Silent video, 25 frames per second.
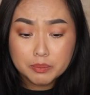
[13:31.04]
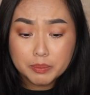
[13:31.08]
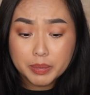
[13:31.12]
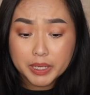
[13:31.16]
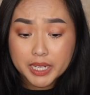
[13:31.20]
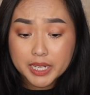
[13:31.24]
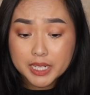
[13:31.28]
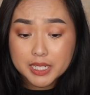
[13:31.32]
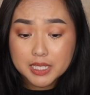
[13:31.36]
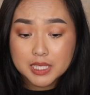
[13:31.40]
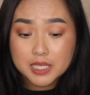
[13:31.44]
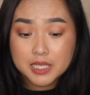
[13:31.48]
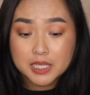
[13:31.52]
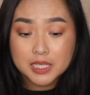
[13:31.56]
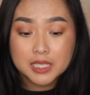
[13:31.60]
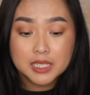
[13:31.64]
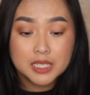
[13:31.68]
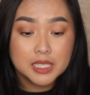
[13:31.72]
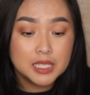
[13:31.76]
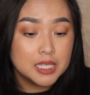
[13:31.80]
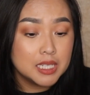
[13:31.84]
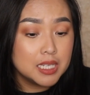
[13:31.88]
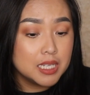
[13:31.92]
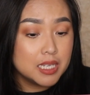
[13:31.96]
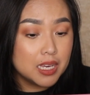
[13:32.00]
But
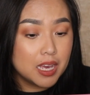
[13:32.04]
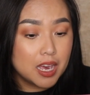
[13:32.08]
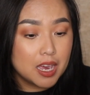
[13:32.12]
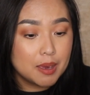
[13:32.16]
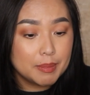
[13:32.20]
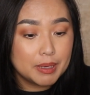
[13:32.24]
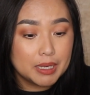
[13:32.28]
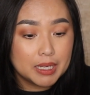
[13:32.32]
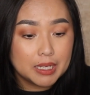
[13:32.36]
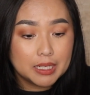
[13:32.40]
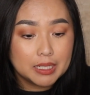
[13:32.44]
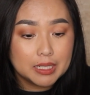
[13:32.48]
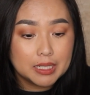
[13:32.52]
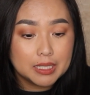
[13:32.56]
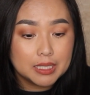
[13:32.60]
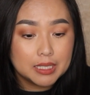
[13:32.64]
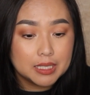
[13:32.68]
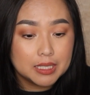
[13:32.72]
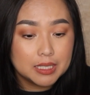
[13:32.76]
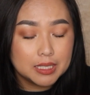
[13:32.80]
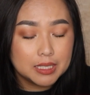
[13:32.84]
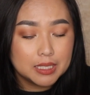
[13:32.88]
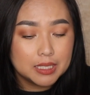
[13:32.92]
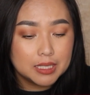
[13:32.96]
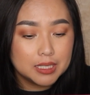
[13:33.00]
I
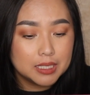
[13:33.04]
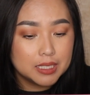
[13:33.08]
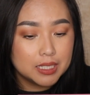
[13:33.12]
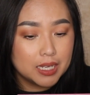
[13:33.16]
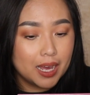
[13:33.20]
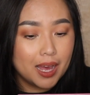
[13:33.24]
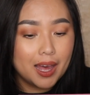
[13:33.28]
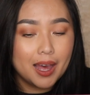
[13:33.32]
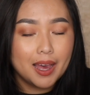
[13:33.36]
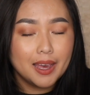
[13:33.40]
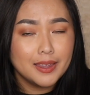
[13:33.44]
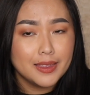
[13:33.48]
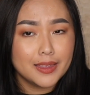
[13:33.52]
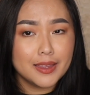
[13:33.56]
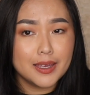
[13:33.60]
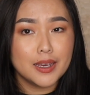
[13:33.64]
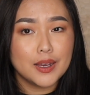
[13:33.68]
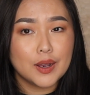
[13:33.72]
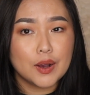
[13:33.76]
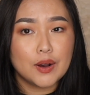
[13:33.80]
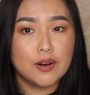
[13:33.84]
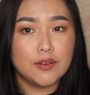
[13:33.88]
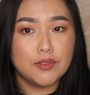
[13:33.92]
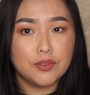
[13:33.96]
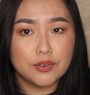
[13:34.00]
mean, I
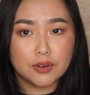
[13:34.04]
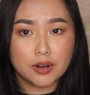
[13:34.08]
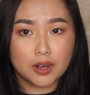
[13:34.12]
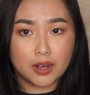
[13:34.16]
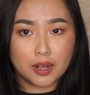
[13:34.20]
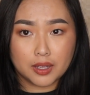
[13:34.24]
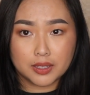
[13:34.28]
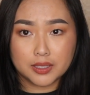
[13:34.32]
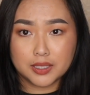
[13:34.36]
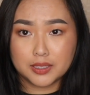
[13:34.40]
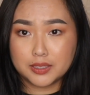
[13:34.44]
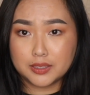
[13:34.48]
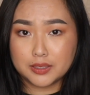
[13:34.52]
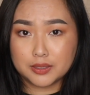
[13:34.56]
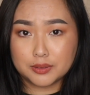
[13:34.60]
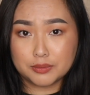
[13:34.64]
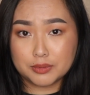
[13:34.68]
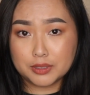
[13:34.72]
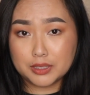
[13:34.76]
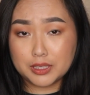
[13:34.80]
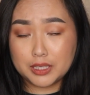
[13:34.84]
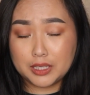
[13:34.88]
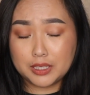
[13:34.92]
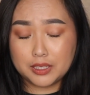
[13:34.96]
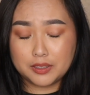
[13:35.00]
think overall this is a
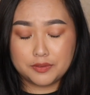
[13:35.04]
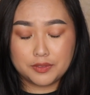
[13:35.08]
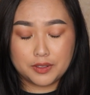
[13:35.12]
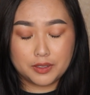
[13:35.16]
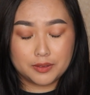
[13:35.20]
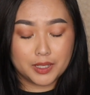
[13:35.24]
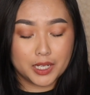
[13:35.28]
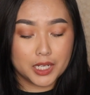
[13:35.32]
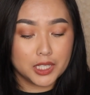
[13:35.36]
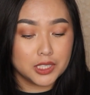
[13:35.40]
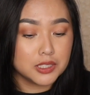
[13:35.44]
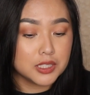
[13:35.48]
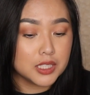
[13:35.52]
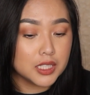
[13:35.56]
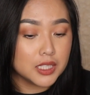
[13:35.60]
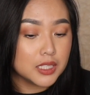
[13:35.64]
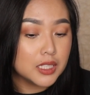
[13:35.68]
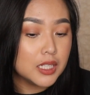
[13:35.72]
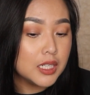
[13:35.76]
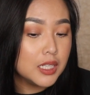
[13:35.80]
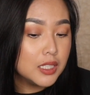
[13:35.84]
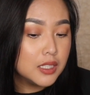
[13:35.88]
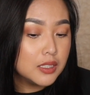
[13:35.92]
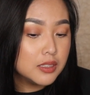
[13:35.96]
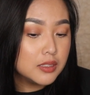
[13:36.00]
really good foundation.